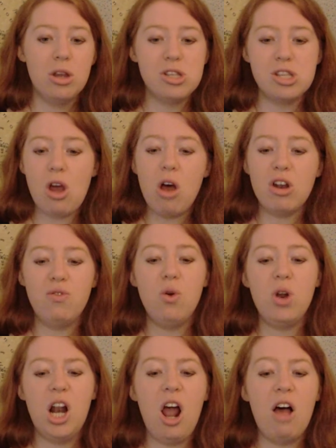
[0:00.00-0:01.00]
start to
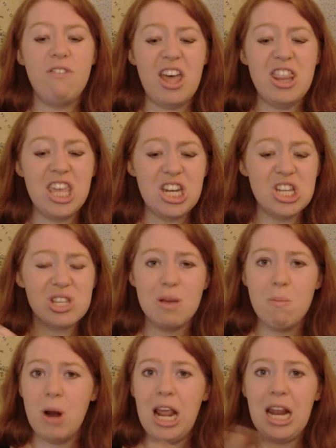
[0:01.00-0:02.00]
fall in love and they just
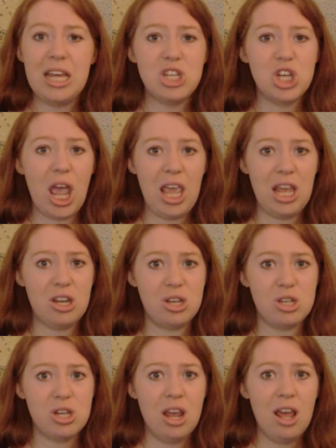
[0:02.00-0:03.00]
completely
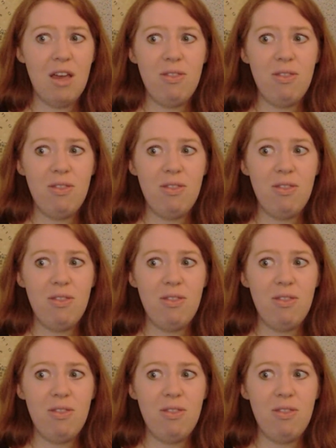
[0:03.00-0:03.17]
change.